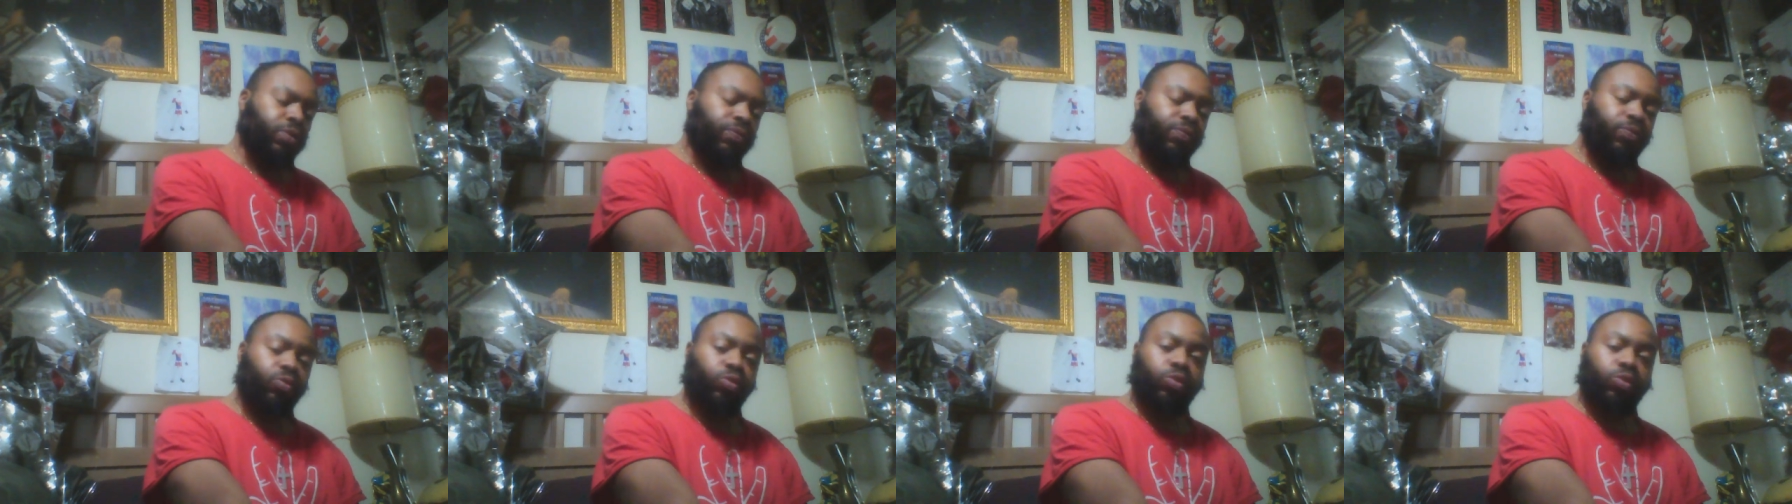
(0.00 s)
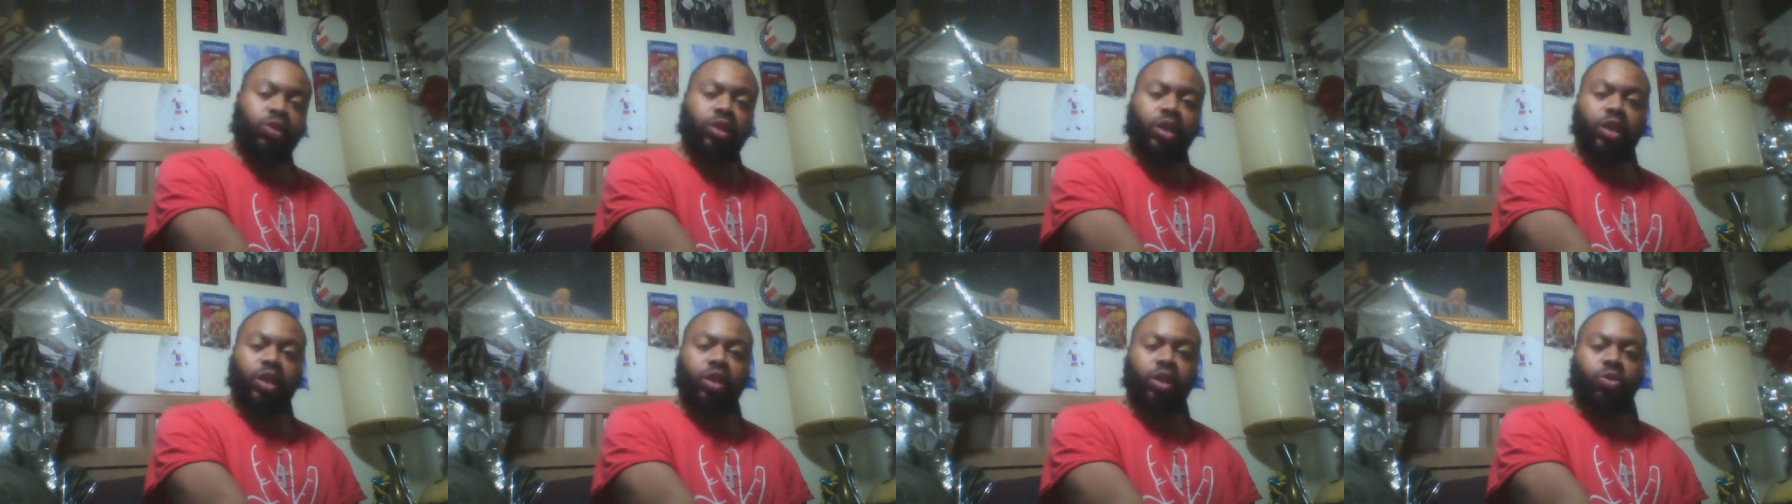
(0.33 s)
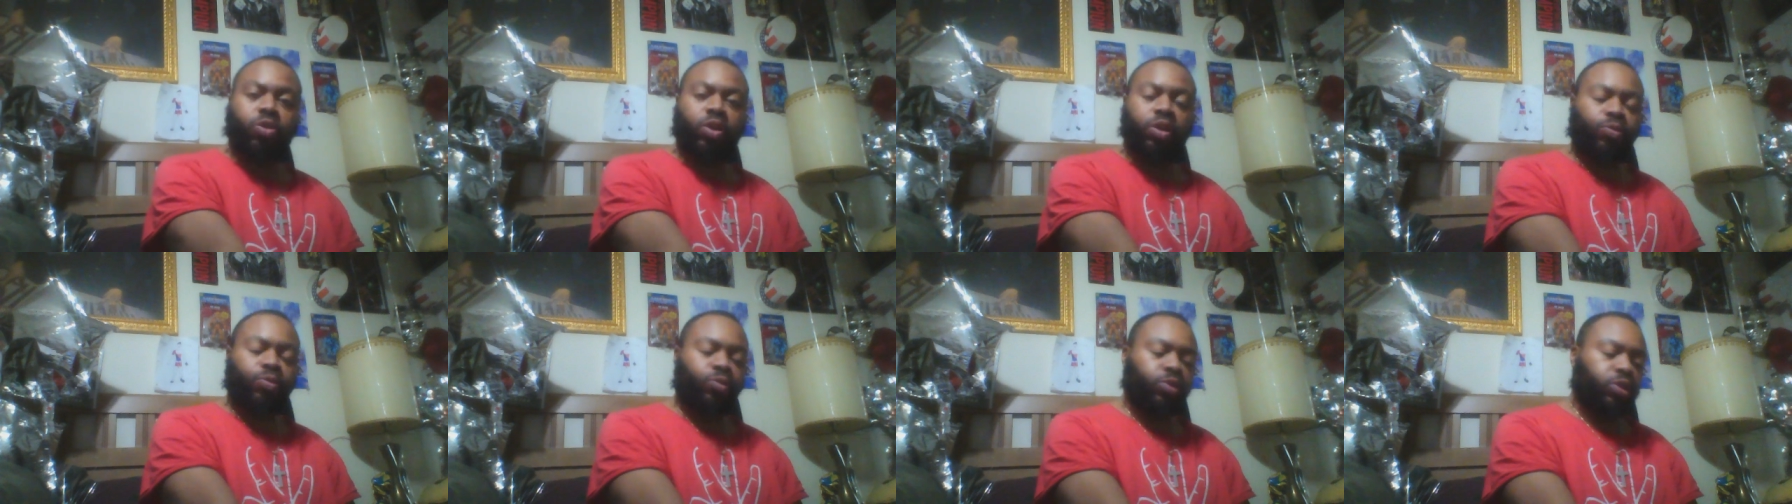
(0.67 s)

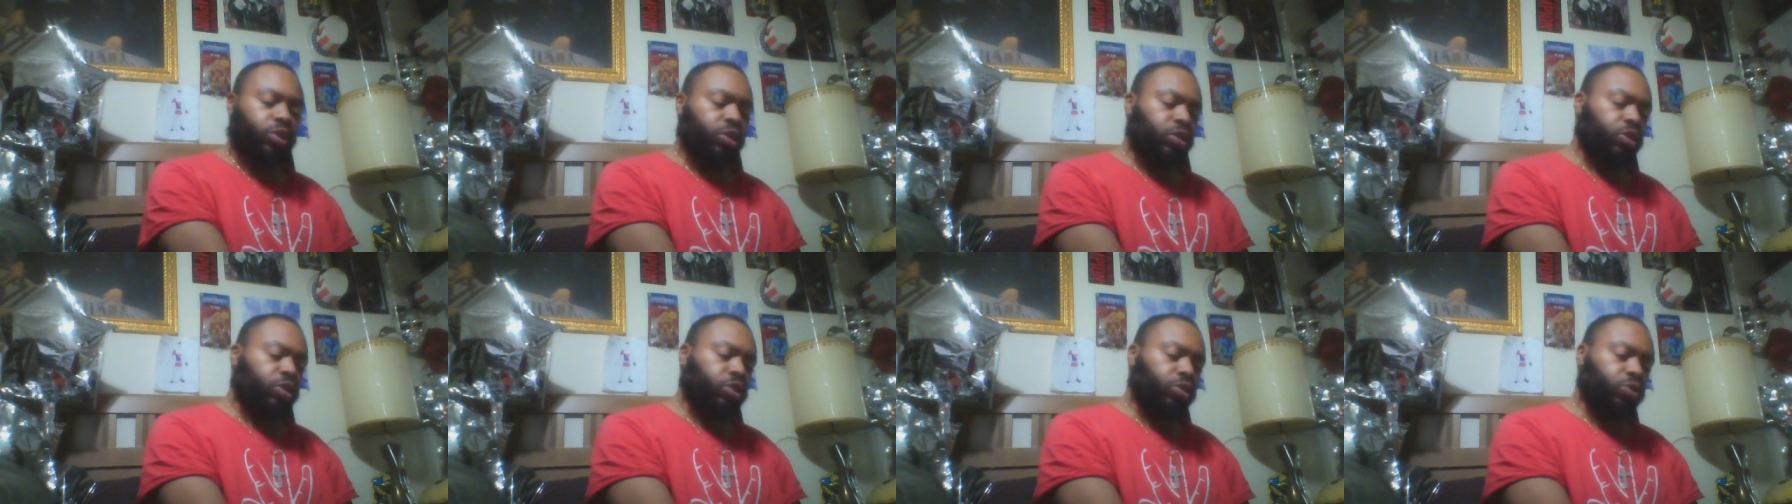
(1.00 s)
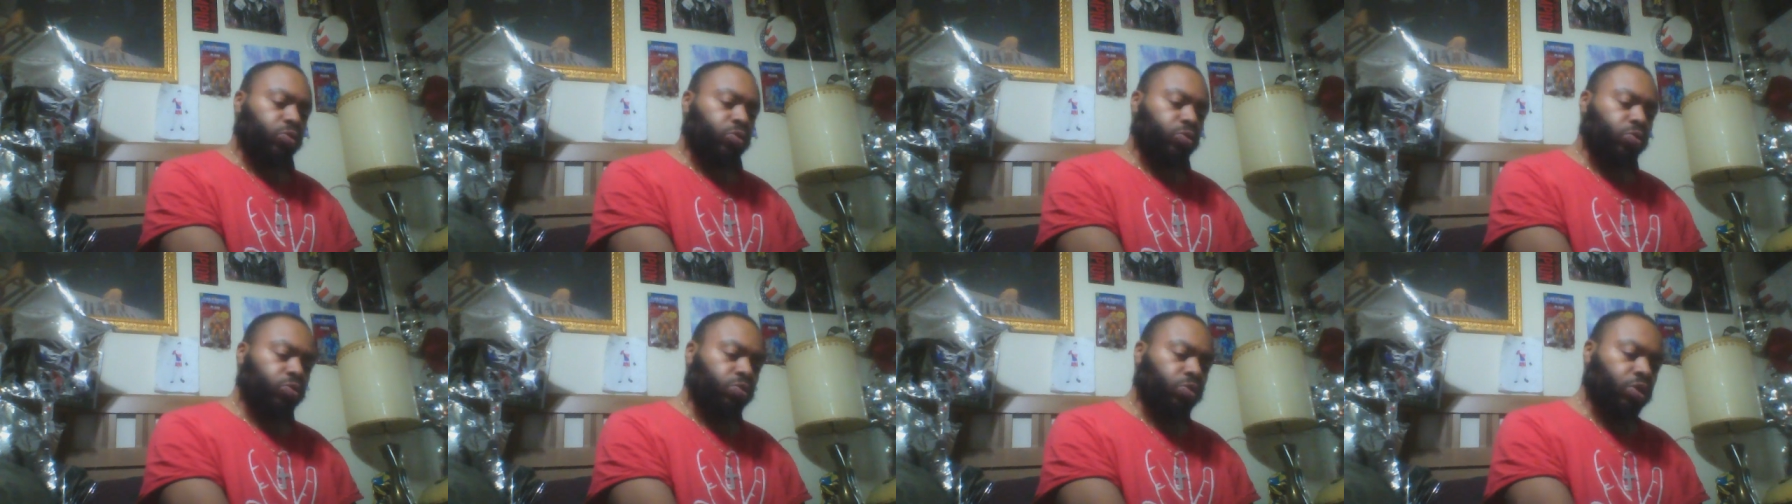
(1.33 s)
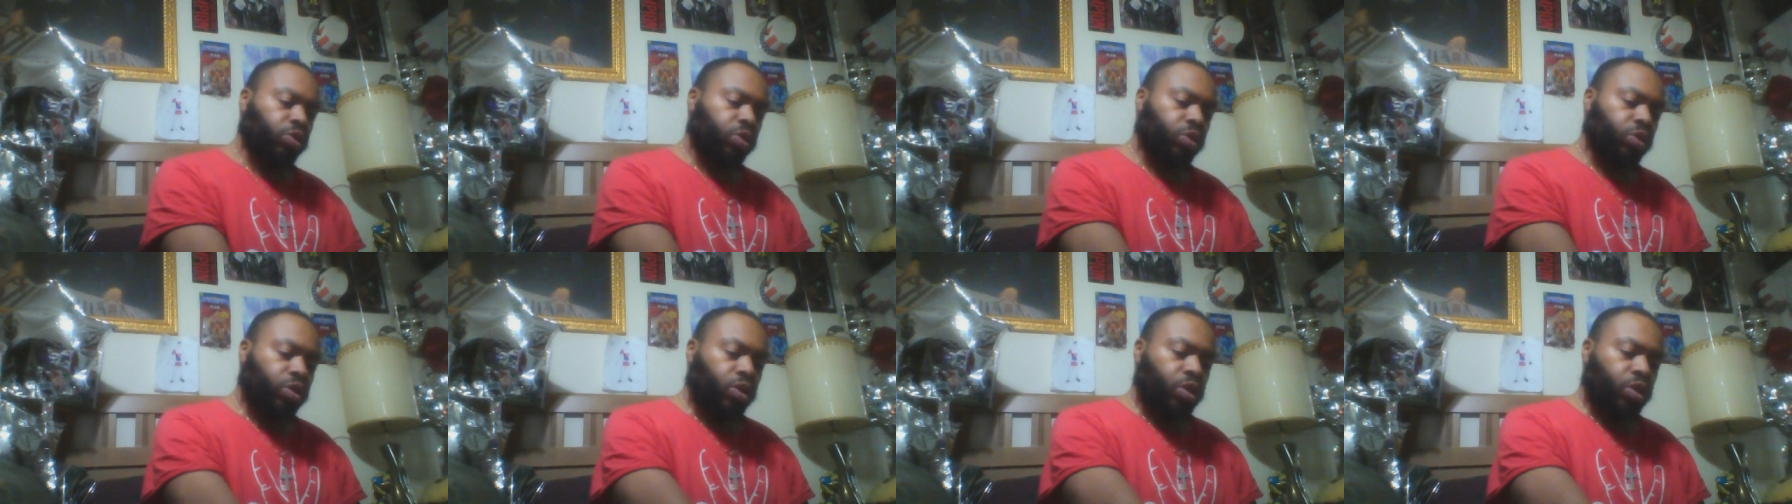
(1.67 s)
1408, which includes